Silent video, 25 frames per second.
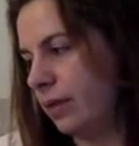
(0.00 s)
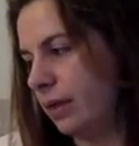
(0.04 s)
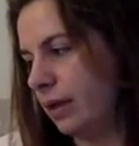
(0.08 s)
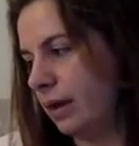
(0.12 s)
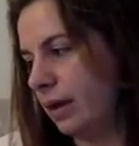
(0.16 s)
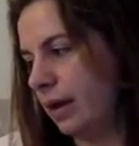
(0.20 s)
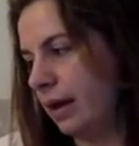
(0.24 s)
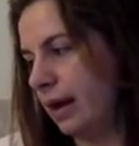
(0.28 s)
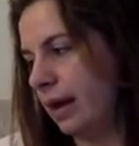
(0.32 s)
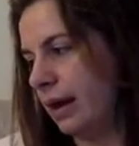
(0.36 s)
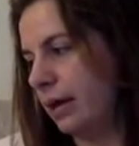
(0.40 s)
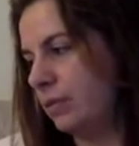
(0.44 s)

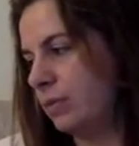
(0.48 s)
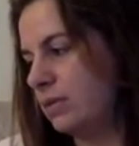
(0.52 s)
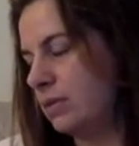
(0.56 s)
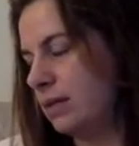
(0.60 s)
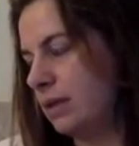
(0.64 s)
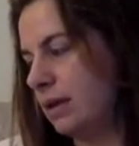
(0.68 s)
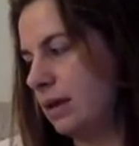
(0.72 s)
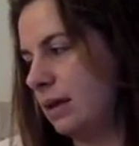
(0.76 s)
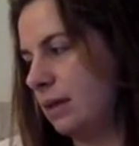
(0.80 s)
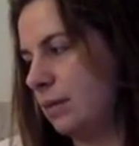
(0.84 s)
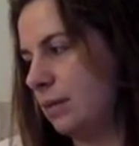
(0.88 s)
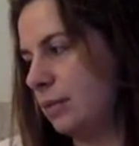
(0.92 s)
I was
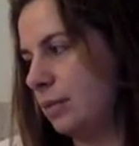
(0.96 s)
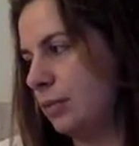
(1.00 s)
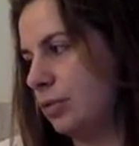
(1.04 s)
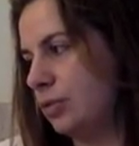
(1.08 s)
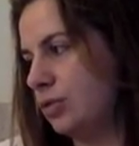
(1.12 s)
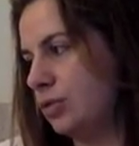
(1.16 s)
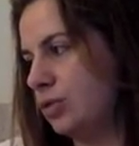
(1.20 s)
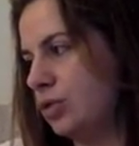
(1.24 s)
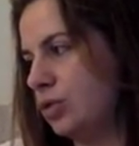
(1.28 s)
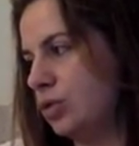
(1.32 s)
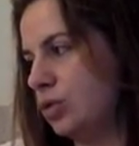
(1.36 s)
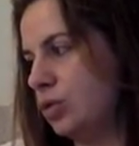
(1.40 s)

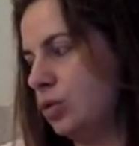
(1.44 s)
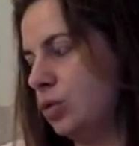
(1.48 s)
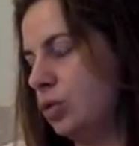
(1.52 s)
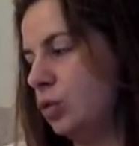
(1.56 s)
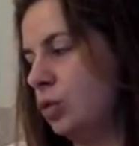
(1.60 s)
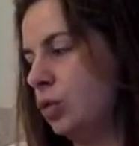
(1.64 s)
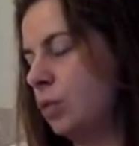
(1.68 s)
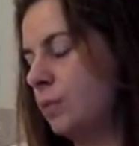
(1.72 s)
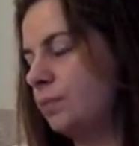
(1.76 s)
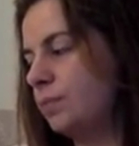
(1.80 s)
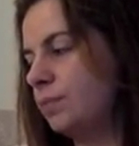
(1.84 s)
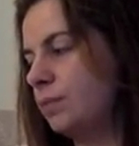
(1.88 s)
able
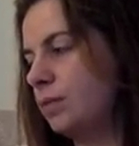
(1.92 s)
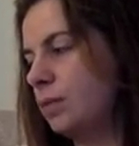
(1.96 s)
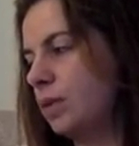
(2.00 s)
to